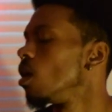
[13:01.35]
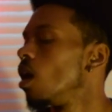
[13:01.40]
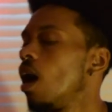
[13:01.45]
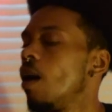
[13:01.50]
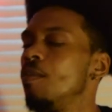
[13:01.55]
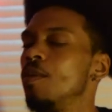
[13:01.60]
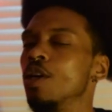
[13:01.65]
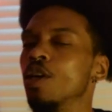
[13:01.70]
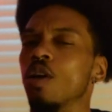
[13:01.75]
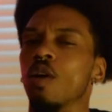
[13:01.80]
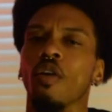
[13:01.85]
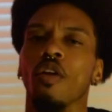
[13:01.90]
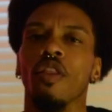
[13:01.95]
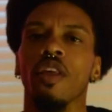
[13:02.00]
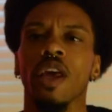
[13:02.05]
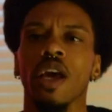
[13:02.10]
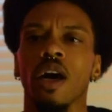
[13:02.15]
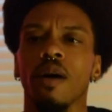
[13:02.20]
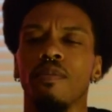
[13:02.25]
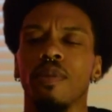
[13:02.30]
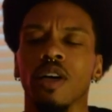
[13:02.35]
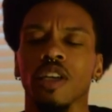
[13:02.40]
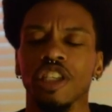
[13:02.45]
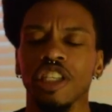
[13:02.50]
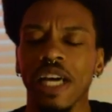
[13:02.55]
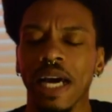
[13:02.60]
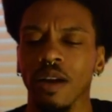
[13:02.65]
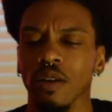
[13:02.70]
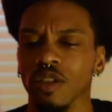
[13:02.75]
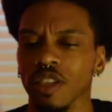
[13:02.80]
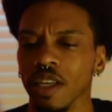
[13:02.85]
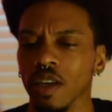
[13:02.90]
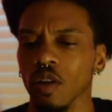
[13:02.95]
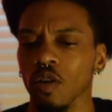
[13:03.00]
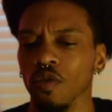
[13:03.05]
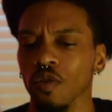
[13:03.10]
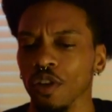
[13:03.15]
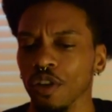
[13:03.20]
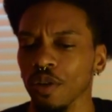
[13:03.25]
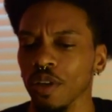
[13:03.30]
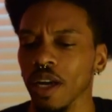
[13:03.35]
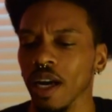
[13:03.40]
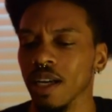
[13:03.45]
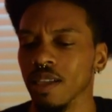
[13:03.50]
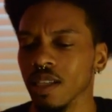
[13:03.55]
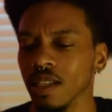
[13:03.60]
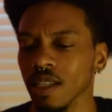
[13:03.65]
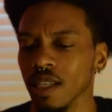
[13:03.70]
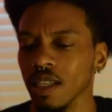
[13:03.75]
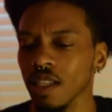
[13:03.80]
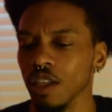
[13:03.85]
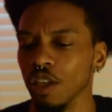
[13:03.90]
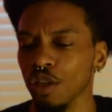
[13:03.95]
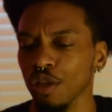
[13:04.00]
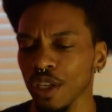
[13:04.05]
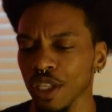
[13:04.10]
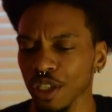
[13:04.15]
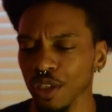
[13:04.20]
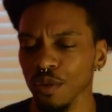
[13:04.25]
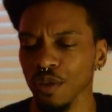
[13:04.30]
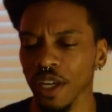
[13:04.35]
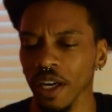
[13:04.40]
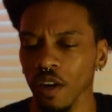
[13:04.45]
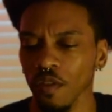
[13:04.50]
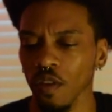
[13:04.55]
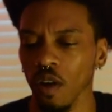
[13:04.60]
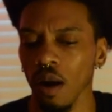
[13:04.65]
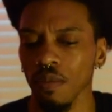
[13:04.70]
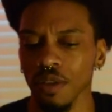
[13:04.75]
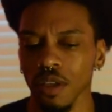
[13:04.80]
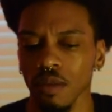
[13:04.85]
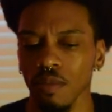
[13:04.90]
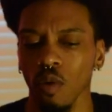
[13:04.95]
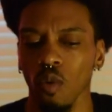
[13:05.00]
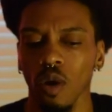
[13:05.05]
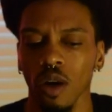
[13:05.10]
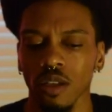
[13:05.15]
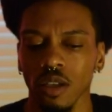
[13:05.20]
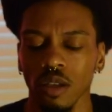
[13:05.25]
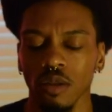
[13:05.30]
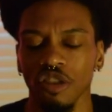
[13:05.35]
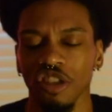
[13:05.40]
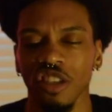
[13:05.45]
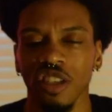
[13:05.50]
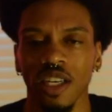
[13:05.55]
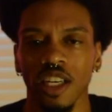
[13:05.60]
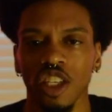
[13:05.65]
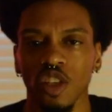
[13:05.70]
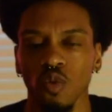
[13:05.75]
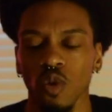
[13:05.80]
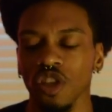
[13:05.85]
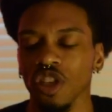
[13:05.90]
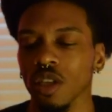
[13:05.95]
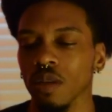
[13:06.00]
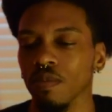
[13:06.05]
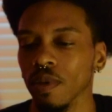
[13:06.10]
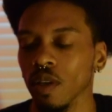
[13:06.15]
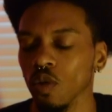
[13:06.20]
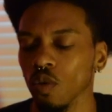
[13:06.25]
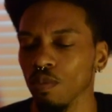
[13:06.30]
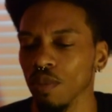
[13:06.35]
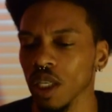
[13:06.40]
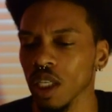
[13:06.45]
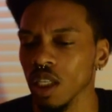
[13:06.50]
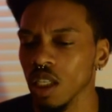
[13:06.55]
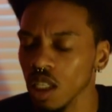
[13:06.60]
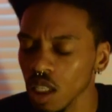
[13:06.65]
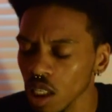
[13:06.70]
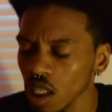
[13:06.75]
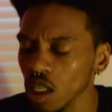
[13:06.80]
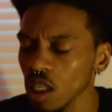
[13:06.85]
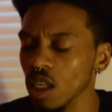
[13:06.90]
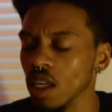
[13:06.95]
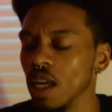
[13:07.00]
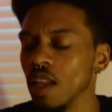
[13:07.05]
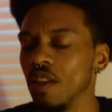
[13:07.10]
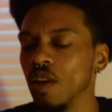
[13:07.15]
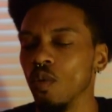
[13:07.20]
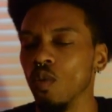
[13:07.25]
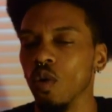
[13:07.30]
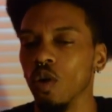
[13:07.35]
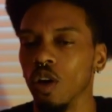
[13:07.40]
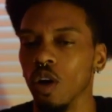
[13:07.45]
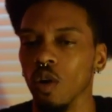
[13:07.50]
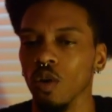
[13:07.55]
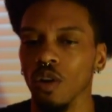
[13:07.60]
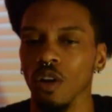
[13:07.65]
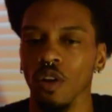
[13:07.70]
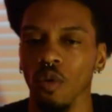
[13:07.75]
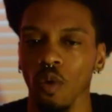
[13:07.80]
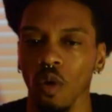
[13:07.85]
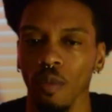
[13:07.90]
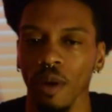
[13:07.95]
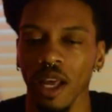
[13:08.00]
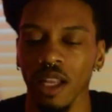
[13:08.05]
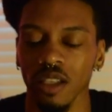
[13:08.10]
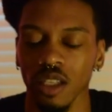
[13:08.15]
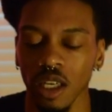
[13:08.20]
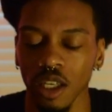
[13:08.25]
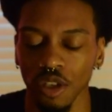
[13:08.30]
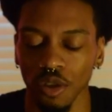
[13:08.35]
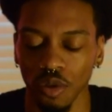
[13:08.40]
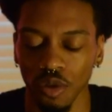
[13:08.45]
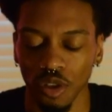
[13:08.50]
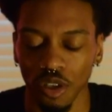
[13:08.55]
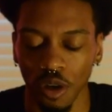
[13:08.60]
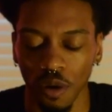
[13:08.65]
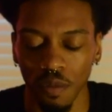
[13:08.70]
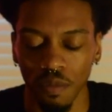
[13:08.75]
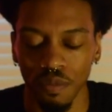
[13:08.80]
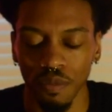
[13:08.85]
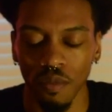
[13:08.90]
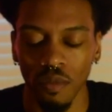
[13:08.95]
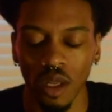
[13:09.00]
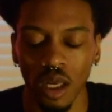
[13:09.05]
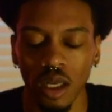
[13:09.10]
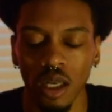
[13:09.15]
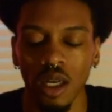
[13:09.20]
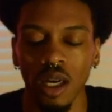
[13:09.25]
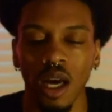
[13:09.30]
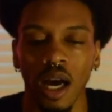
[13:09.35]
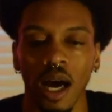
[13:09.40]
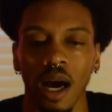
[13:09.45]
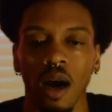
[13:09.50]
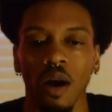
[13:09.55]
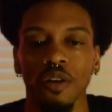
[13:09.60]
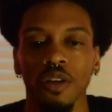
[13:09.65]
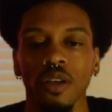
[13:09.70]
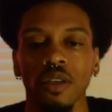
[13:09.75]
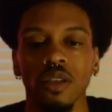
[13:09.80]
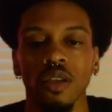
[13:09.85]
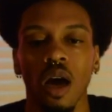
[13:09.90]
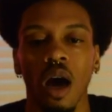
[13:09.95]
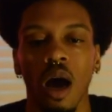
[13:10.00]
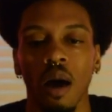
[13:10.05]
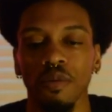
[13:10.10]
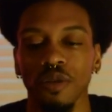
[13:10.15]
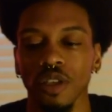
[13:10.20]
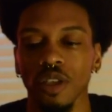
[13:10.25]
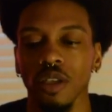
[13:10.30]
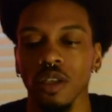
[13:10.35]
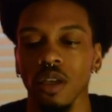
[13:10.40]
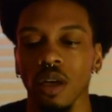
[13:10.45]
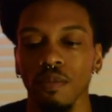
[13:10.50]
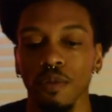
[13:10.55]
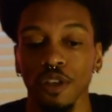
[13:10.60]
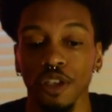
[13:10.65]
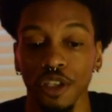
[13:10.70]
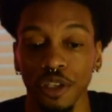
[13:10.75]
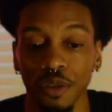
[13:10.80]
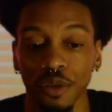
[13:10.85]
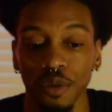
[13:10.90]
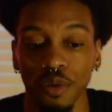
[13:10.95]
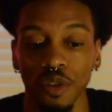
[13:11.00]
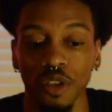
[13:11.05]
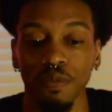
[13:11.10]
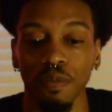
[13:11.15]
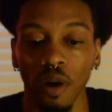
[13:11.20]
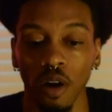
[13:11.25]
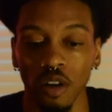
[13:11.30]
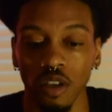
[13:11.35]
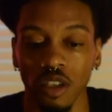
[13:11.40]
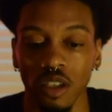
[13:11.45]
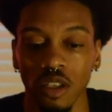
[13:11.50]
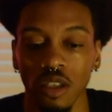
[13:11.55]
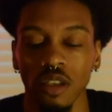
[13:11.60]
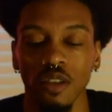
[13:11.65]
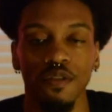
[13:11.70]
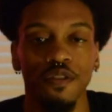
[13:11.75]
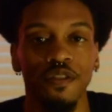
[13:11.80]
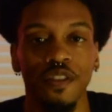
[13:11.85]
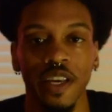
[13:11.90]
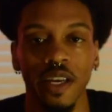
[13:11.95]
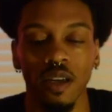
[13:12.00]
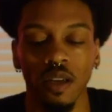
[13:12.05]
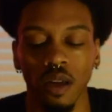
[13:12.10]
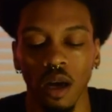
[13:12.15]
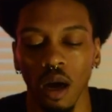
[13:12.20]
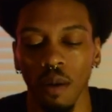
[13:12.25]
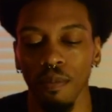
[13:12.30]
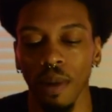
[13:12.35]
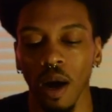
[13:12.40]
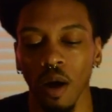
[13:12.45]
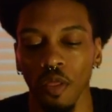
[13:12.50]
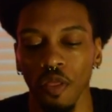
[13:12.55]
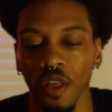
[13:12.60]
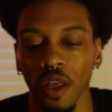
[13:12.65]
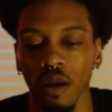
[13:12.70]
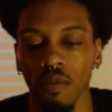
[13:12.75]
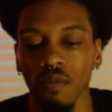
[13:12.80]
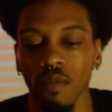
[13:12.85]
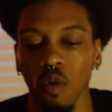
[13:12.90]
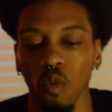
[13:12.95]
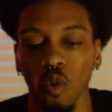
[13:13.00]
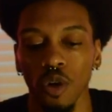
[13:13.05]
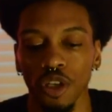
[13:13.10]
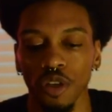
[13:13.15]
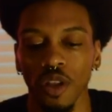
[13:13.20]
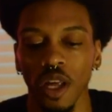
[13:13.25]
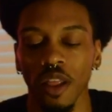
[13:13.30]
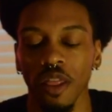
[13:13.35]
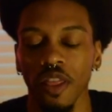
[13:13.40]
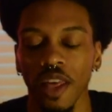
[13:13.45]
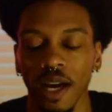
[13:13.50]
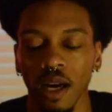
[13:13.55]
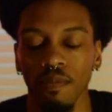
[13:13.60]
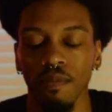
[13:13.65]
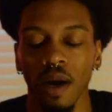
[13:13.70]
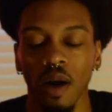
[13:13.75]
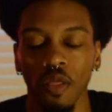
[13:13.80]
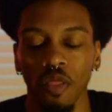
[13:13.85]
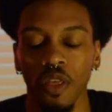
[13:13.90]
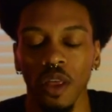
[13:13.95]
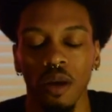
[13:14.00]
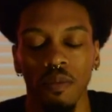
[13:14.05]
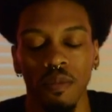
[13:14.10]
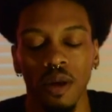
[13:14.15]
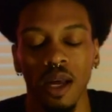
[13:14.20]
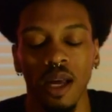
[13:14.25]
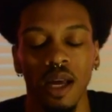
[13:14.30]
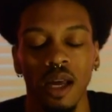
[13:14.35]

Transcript: I'm going to go to the Book of Shadows Tarot for you guys, because I did the Traditional Tarot for option number one, and just kind of switch it up a little bit. And then we'll go to the Romance Angels. So, how does option number two's person feel about them? What do they think about them?